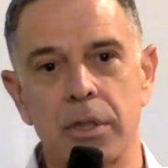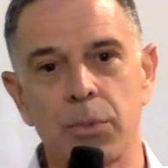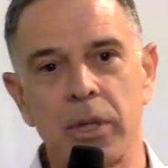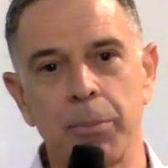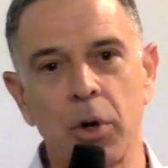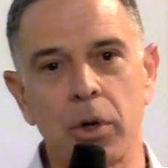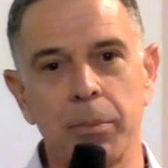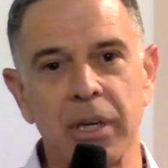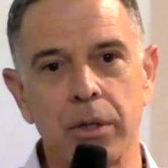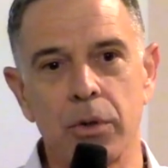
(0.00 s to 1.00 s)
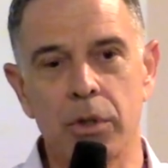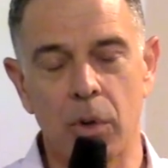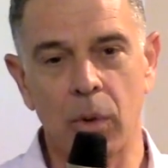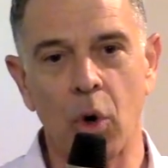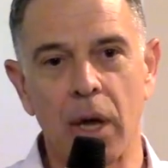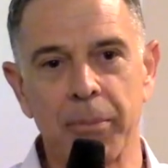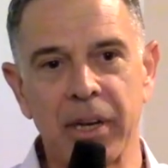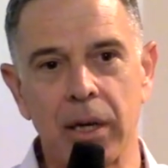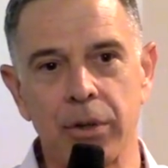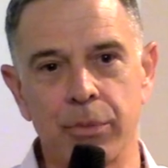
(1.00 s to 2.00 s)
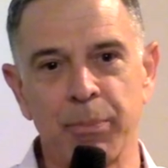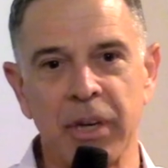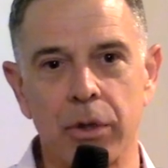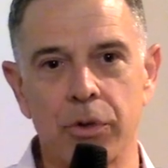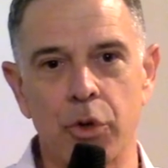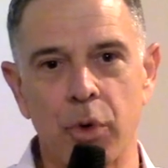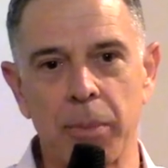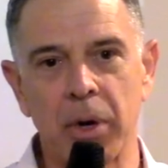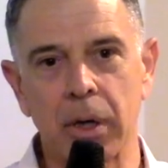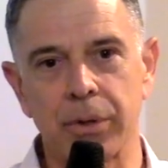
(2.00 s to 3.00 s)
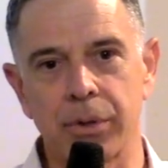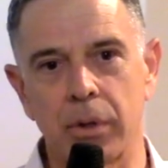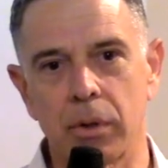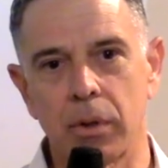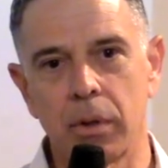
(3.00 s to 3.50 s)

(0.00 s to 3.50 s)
with iboga being used, or Ibogaine being used to treat Parkinson's.